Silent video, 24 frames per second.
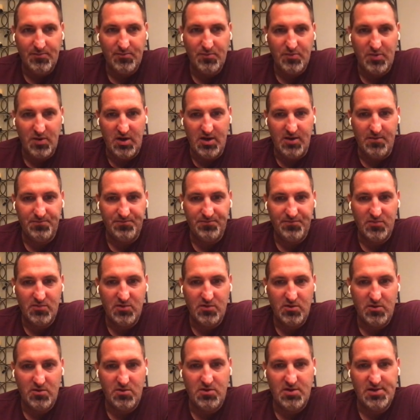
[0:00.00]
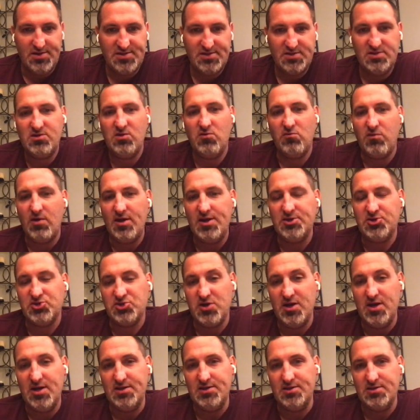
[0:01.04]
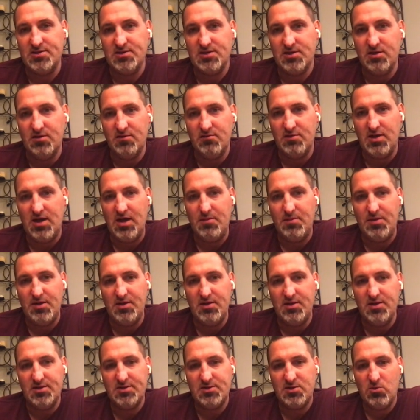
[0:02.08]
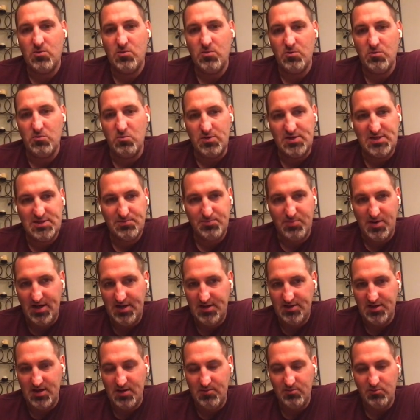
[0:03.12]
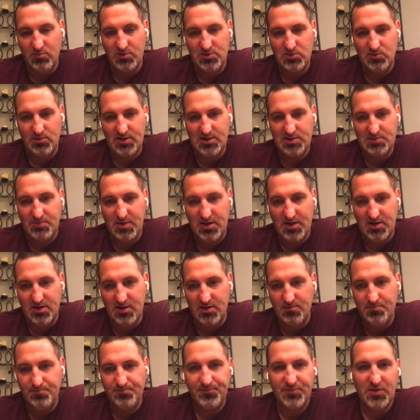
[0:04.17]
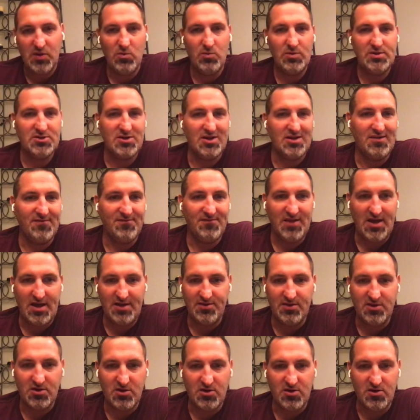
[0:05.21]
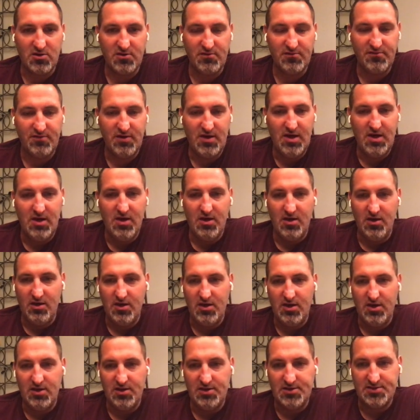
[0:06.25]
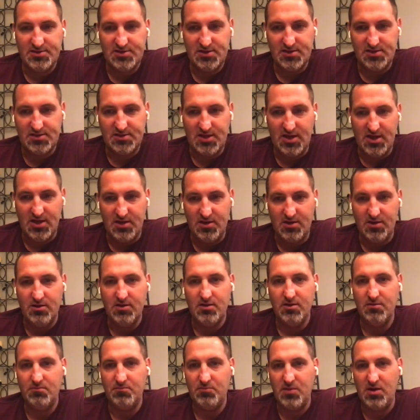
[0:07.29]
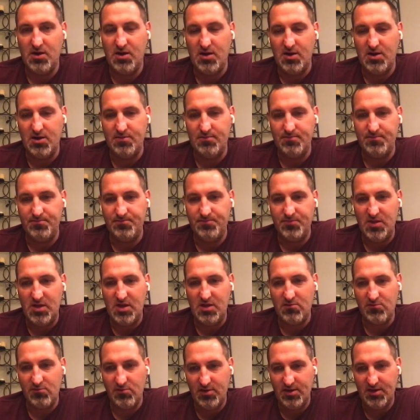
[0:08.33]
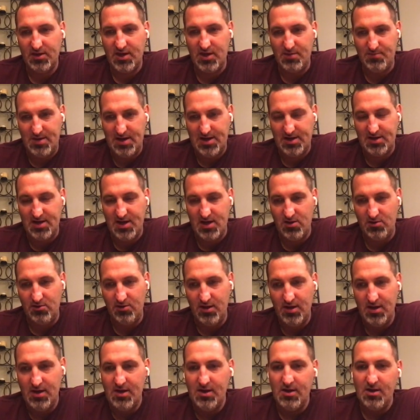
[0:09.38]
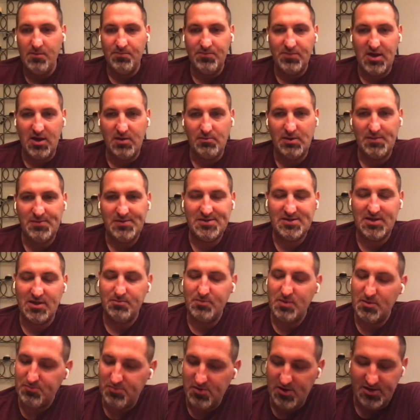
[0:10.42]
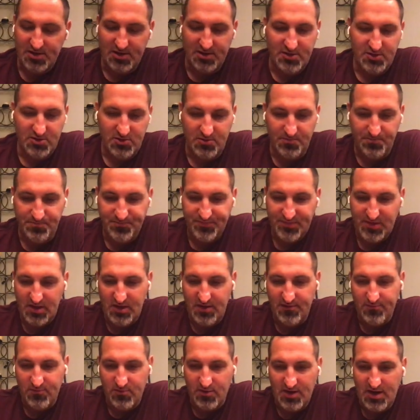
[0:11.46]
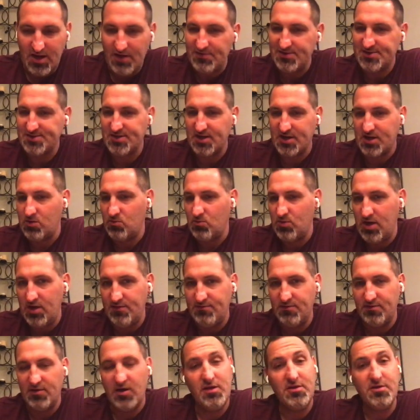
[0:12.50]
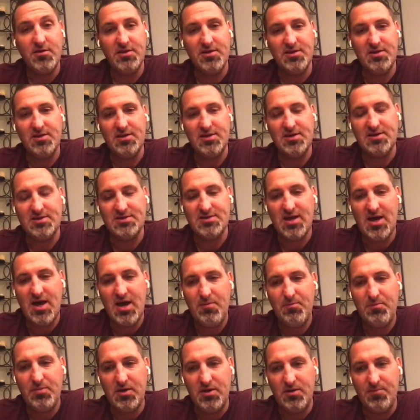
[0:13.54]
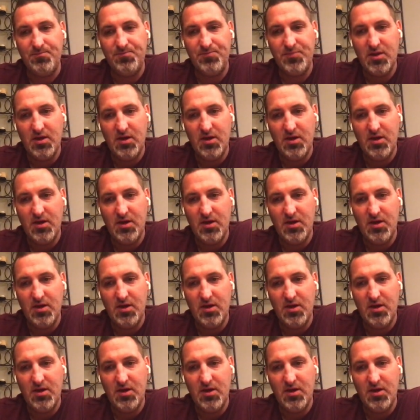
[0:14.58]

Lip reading: but this is the right trends, right? I mean, this we spiked up, which we expected. We tried to flatten the curve, and since then, it really came back down. Now you might be saying, but Brendan, dude, if we're gonna have a second wave of other things happen,